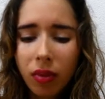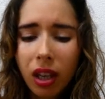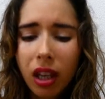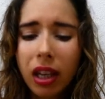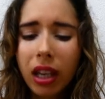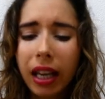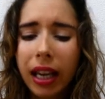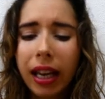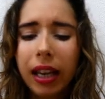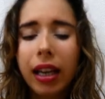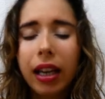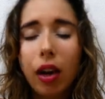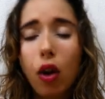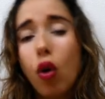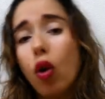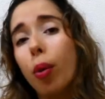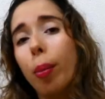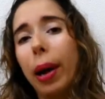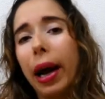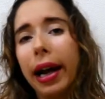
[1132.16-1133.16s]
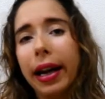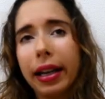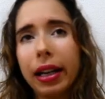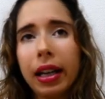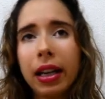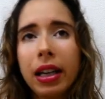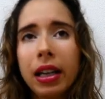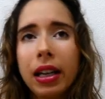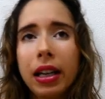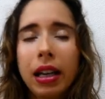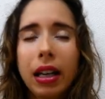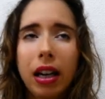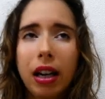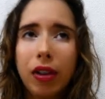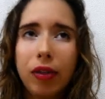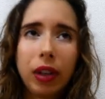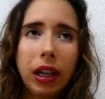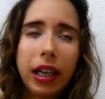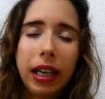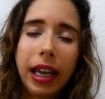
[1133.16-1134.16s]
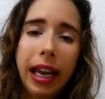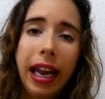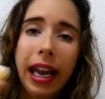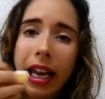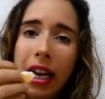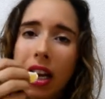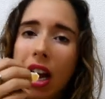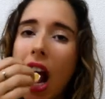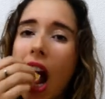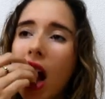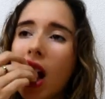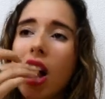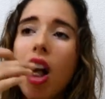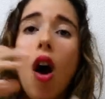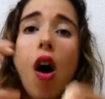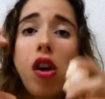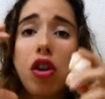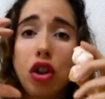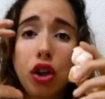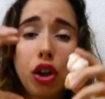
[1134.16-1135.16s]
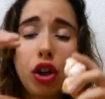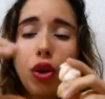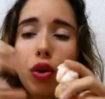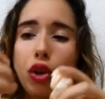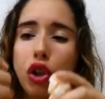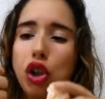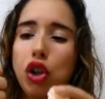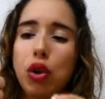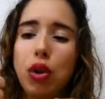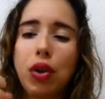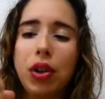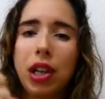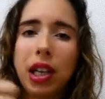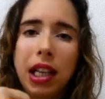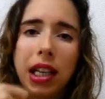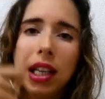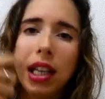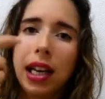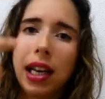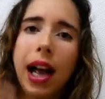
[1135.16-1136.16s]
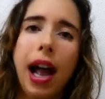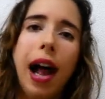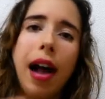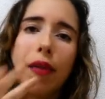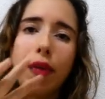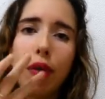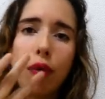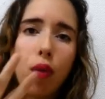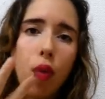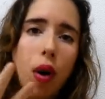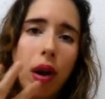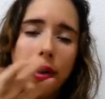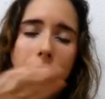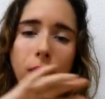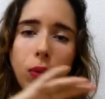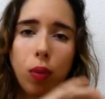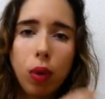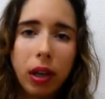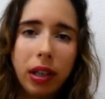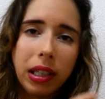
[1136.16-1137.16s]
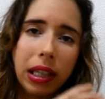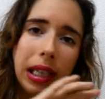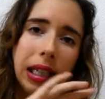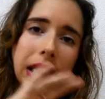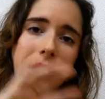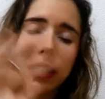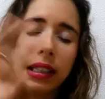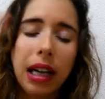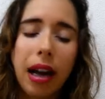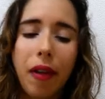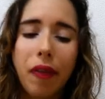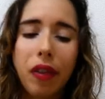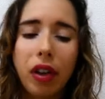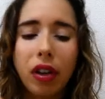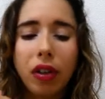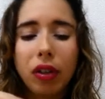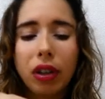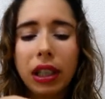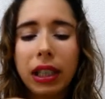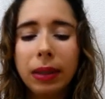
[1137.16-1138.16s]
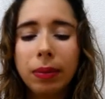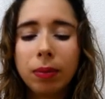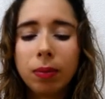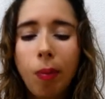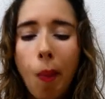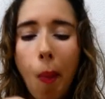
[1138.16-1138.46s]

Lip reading: You can get like a whole bag of like 8. Oh, they're huge too. You can eat like half of one day and then half the other day.